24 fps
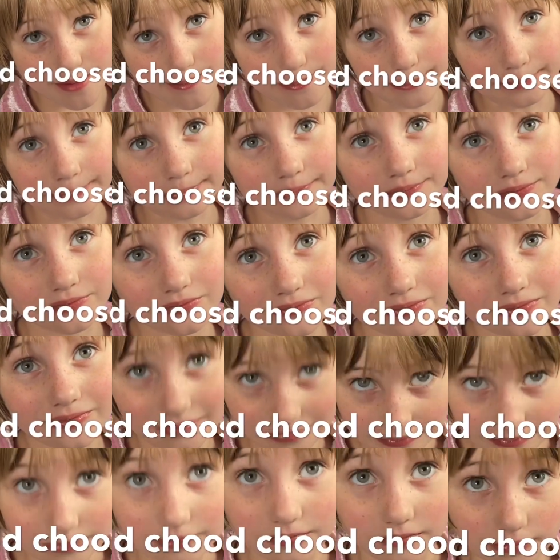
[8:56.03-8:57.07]

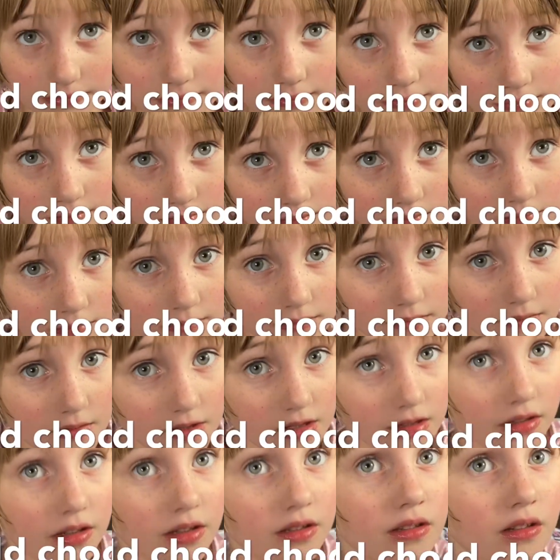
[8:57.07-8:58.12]
Really? They are that
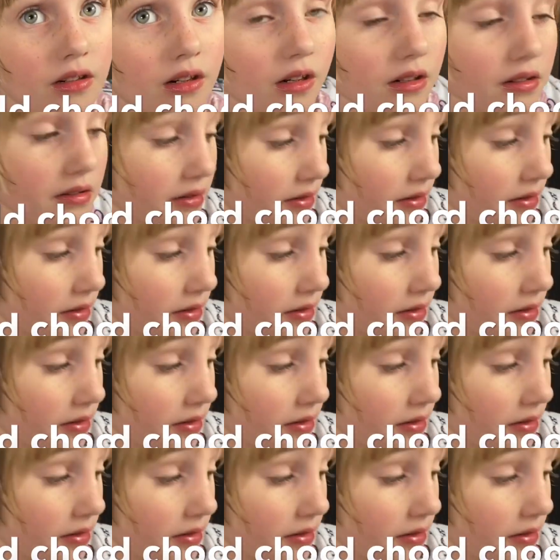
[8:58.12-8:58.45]
good.